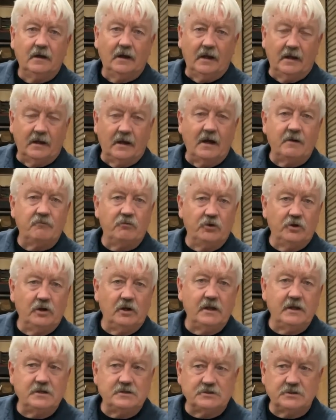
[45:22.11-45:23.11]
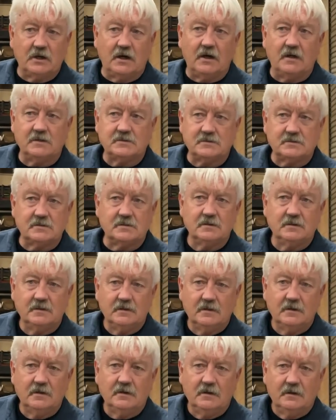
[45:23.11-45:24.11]
And I'm really just
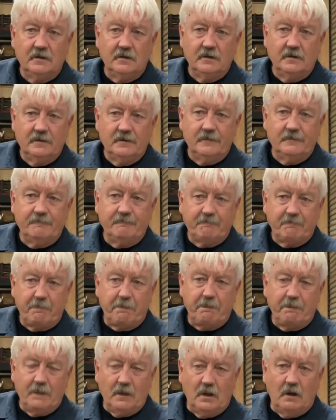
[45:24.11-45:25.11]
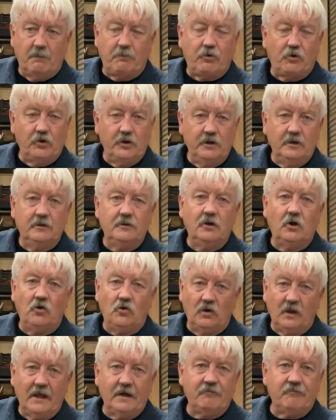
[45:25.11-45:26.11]
a pretty
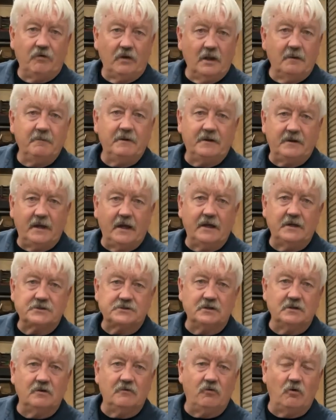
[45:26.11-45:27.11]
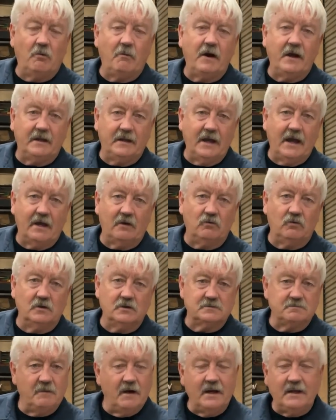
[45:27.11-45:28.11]
low level imitation of what my dad
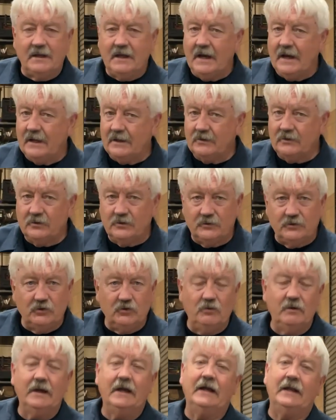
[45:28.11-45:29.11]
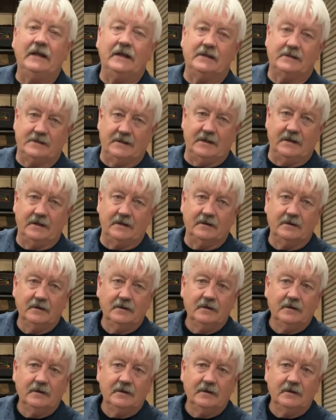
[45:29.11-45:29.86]
was. My dad could do anything.